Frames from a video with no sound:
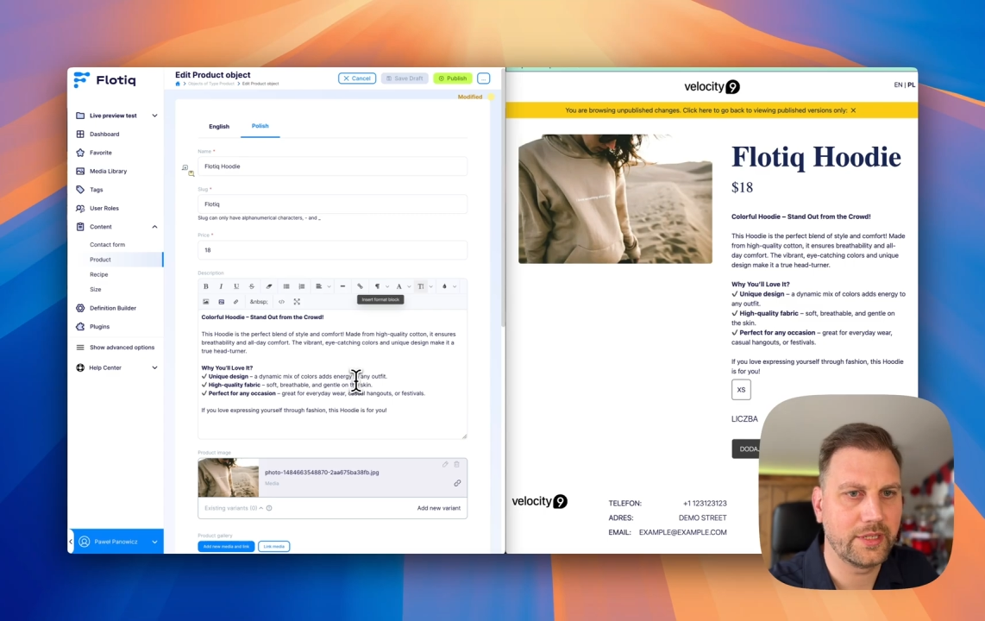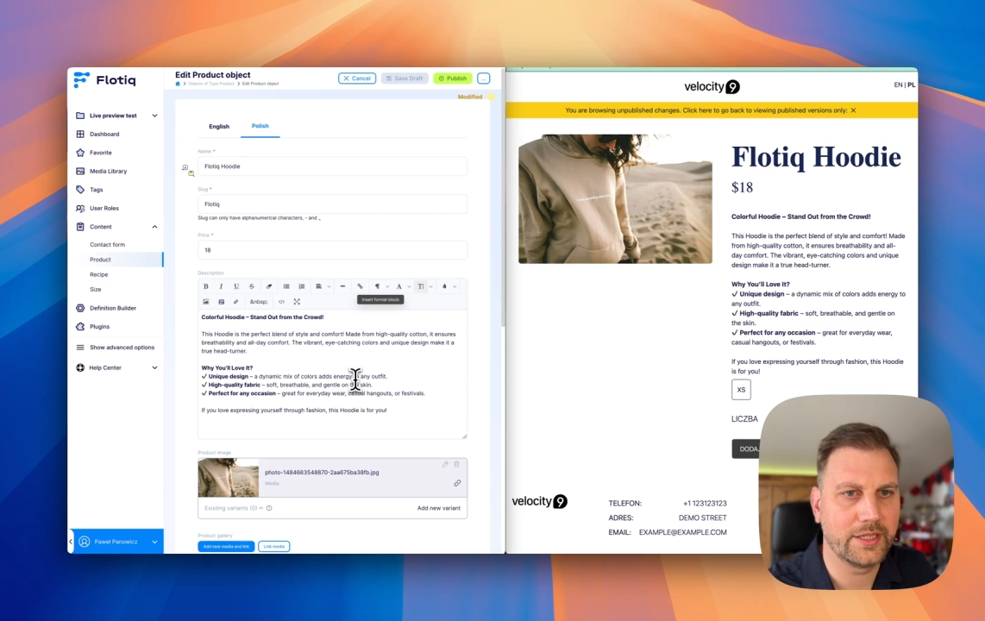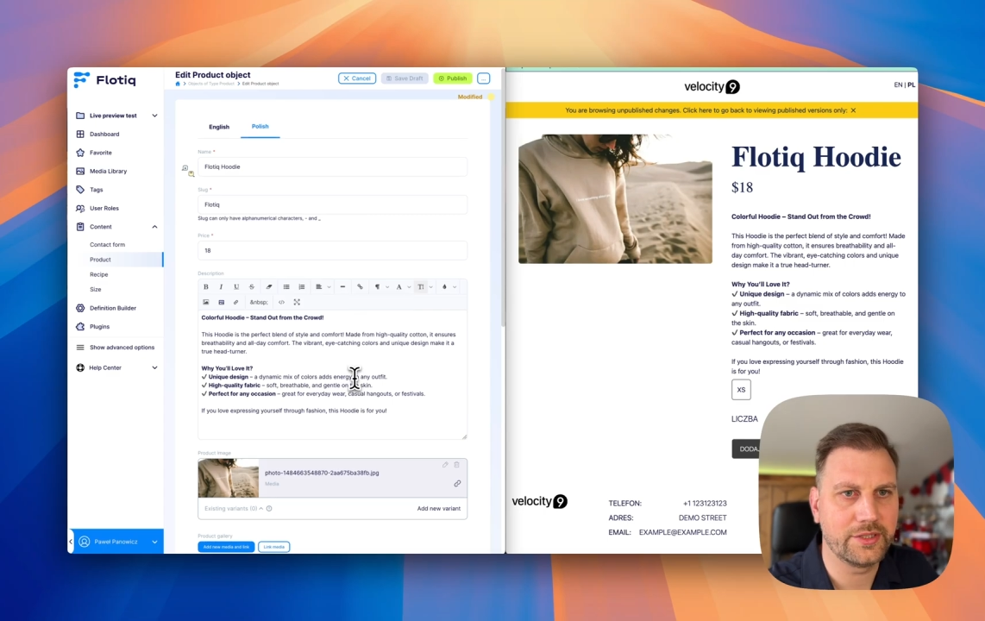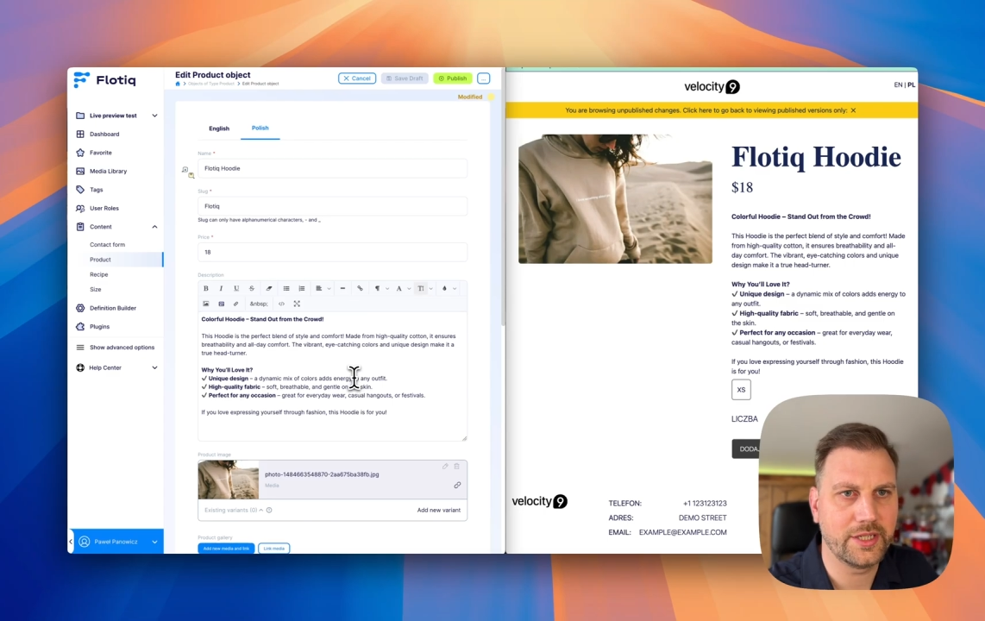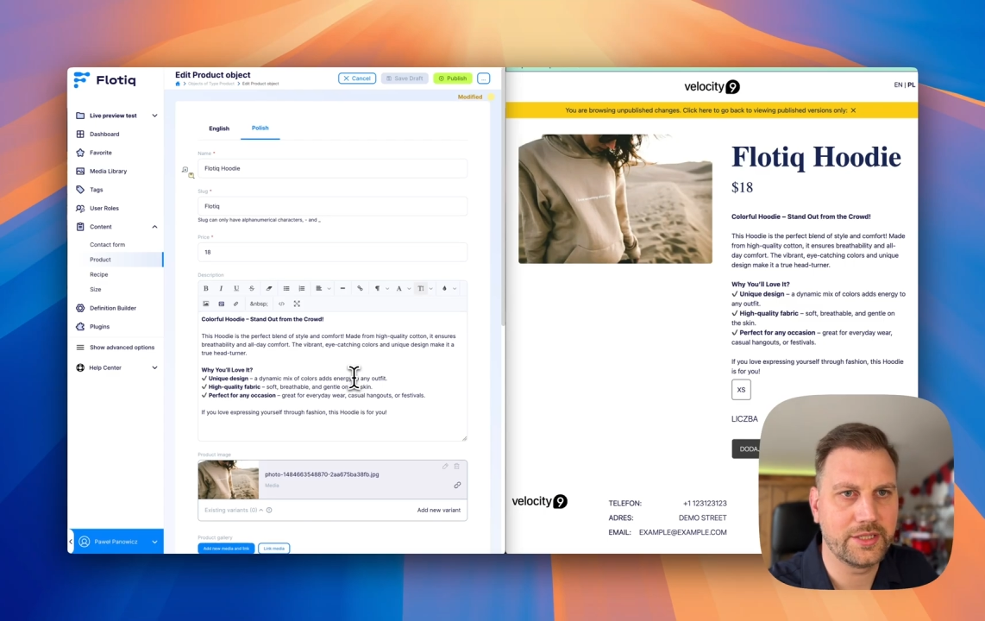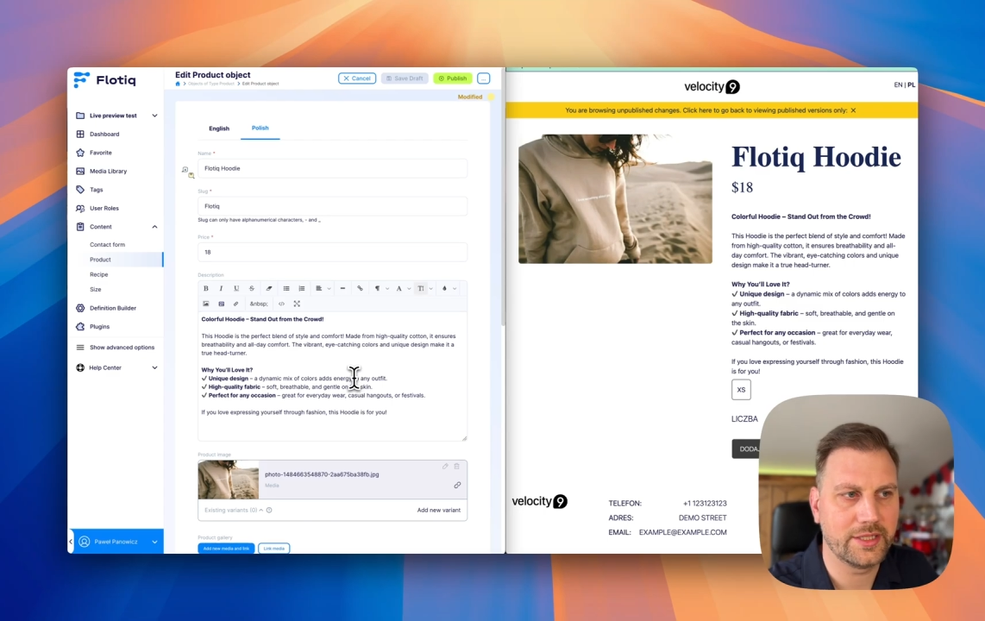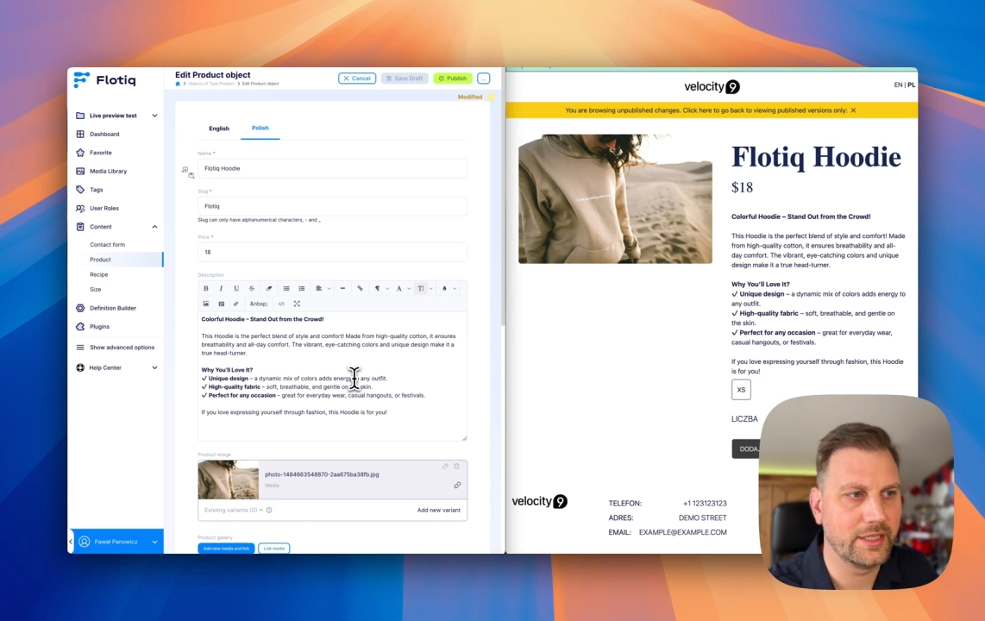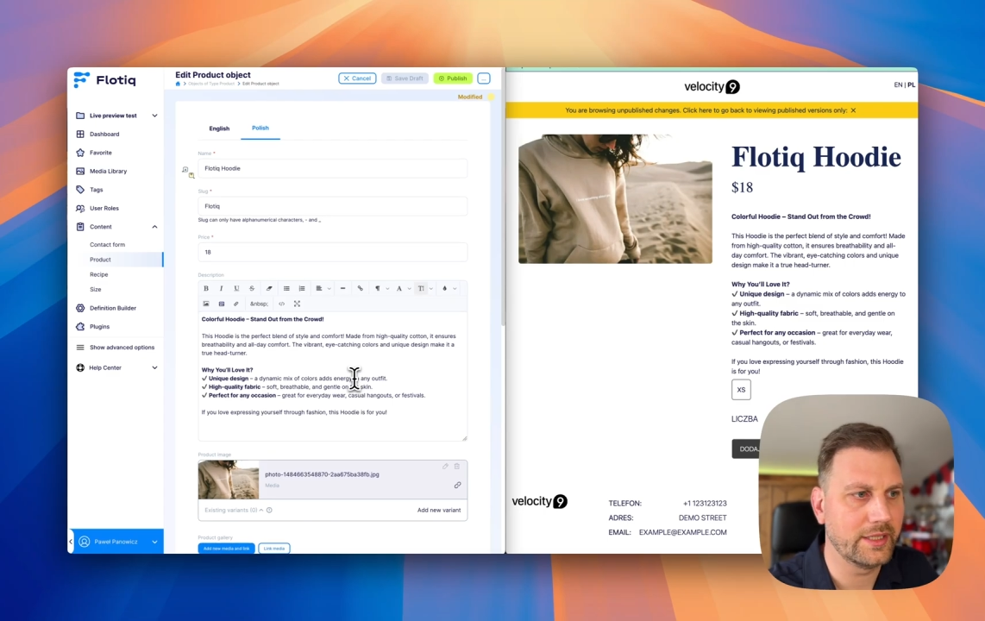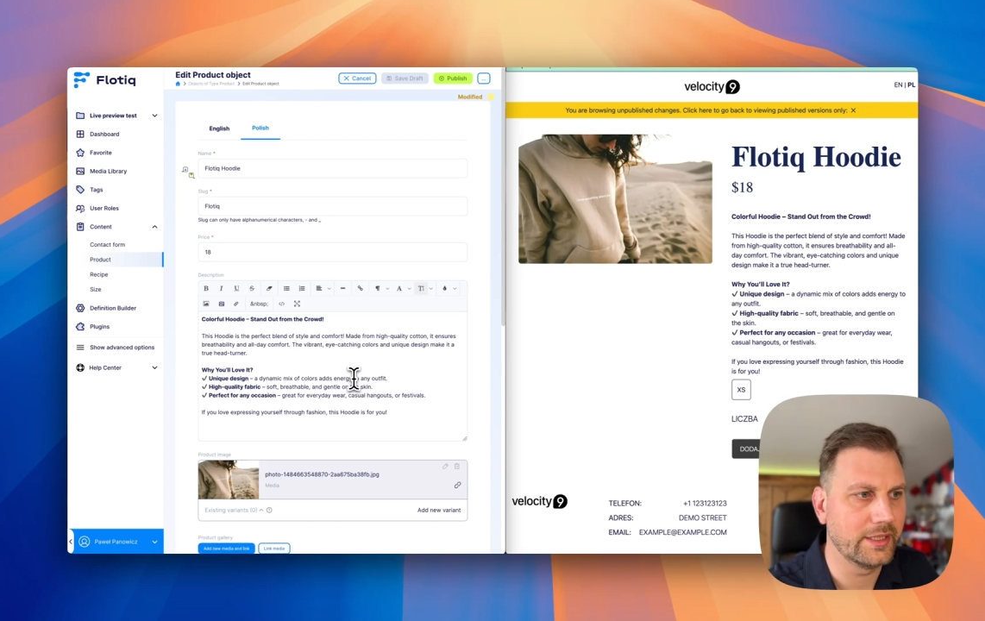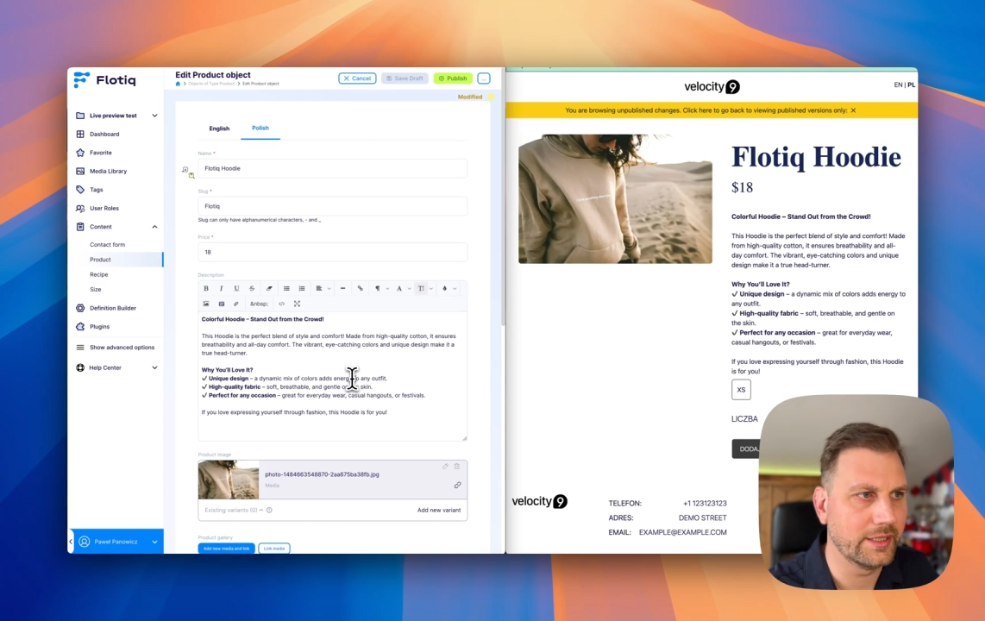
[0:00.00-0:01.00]
I change
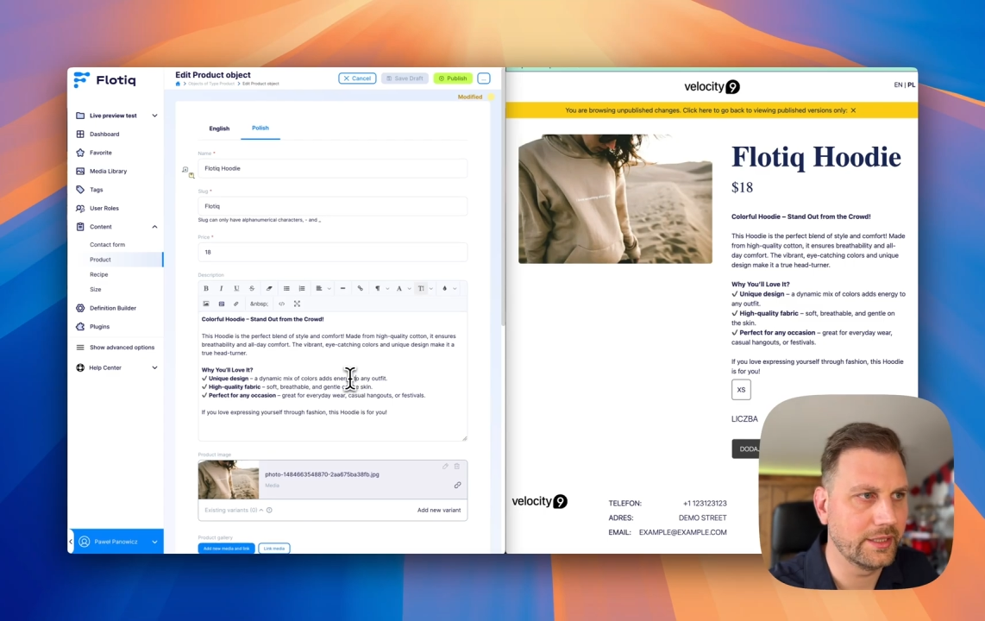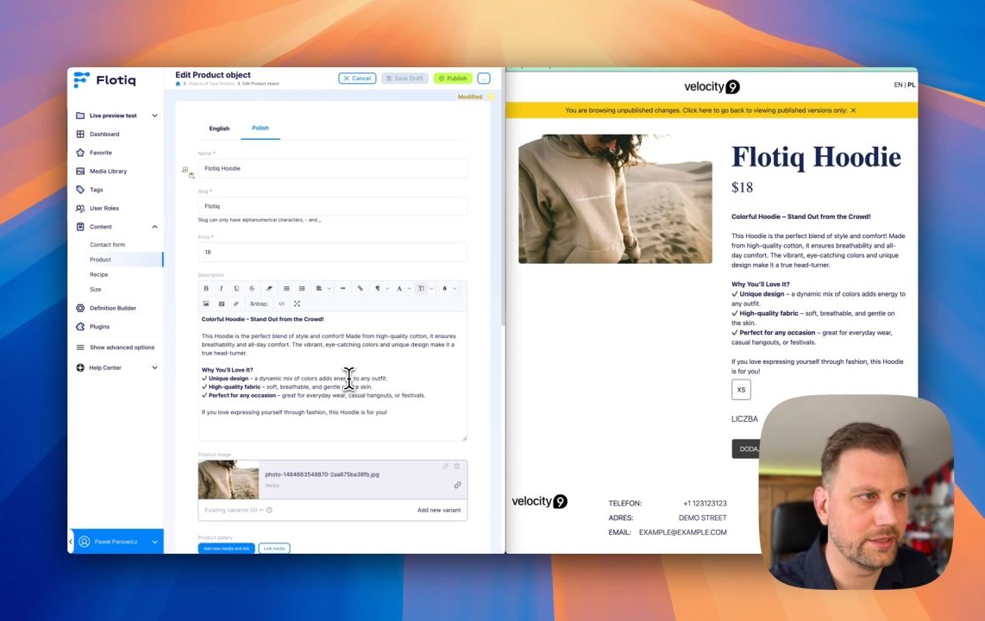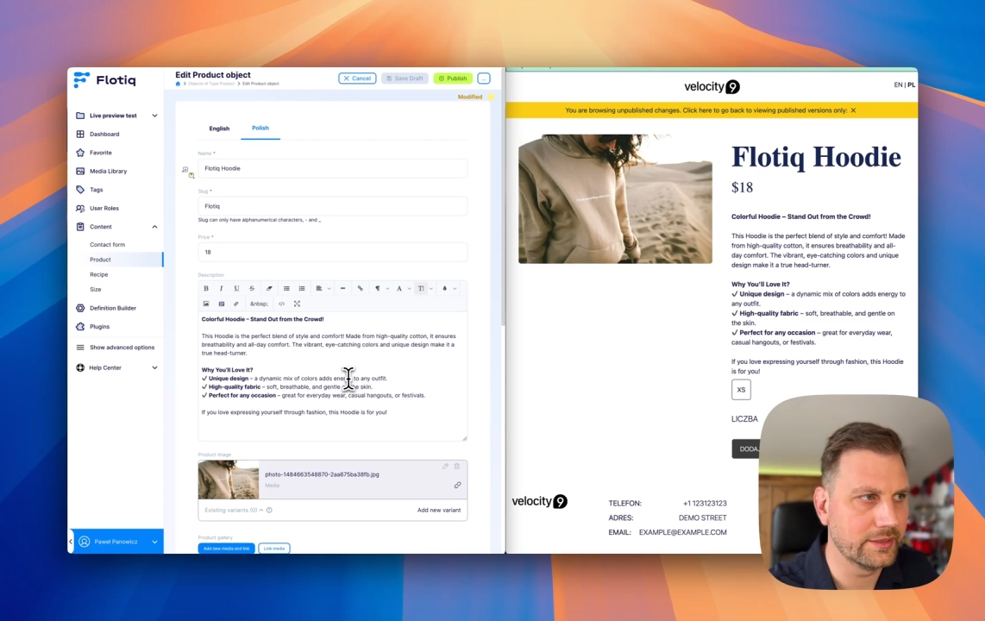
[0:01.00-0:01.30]
anything here,